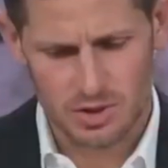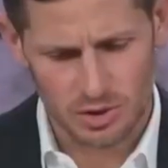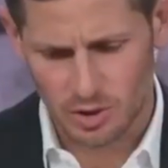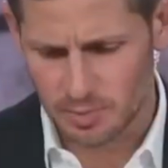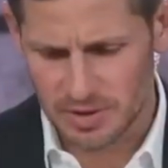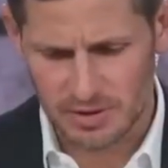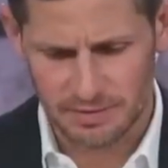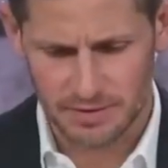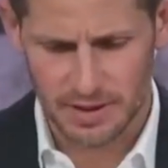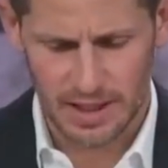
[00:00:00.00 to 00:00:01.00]
little bit
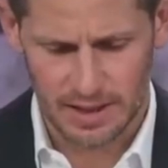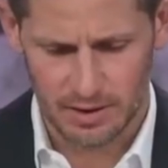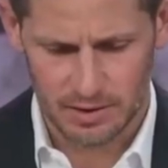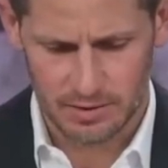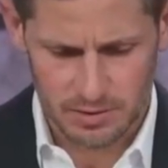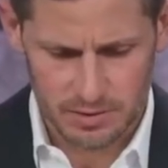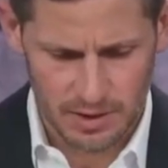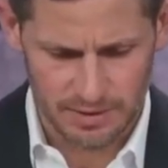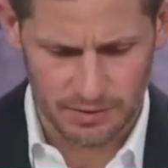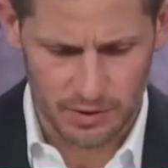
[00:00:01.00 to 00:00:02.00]
different. I heard,
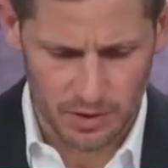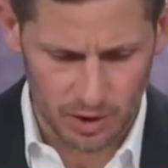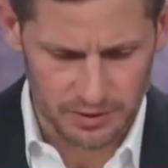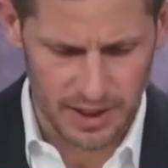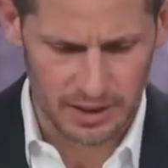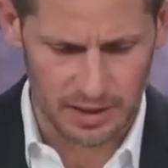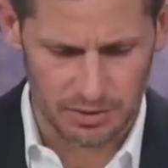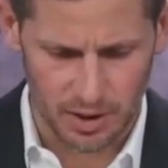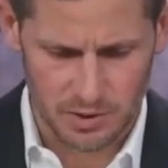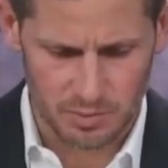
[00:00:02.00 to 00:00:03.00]
I've heard it all day, like
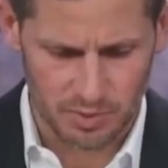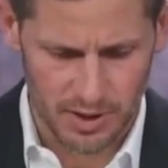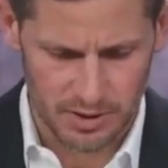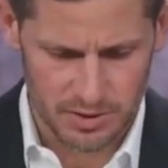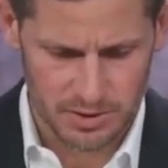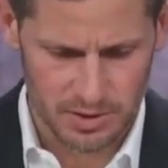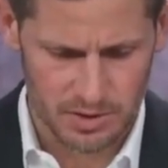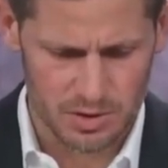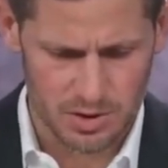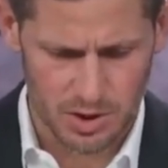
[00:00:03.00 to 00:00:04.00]
thoughts and prayers. And
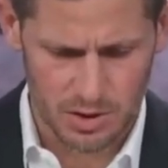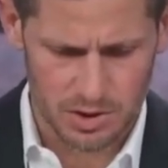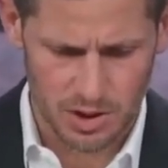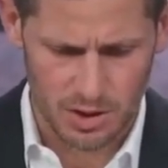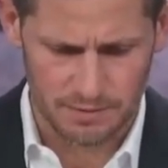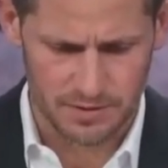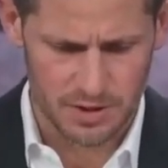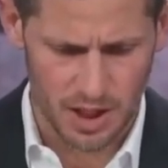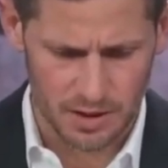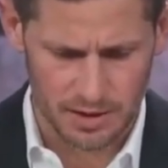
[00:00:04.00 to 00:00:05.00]
you just heard Scherf and
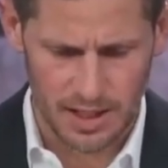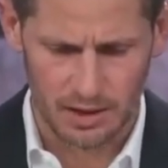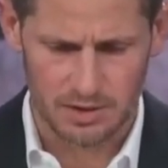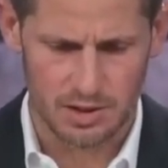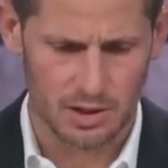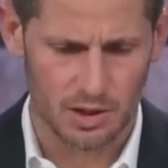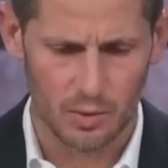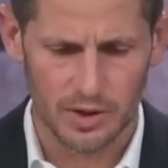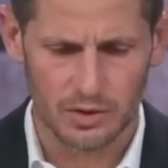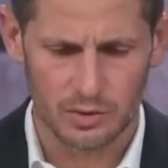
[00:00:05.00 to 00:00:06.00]
Jonathan Allen say, like, all
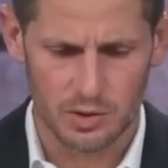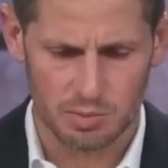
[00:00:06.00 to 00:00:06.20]
we can do is